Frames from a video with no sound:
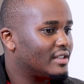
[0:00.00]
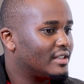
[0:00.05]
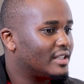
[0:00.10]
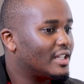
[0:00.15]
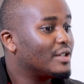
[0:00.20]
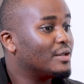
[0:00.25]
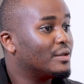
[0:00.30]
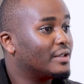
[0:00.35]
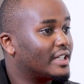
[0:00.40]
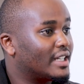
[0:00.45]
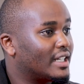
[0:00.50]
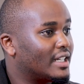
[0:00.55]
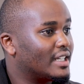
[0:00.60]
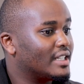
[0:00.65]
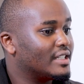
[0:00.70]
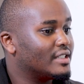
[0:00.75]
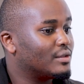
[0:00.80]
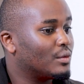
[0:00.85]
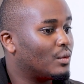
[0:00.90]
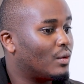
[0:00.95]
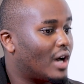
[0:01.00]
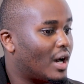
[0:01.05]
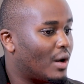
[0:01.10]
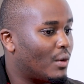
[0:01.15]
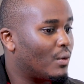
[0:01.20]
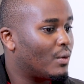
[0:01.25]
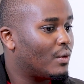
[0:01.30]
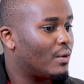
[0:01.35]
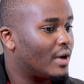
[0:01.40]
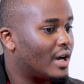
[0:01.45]
Then you realize, wow,
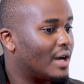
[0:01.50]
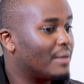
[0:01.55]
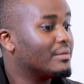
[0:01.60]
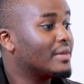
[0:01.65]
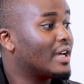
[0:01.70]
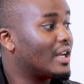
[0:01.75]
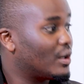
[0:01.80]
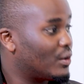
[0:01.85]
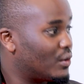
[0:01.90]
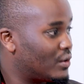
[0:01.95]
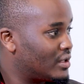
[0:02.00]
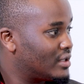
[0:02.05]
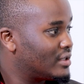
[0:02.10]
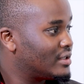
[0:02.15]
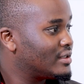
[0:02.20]
I'm alone.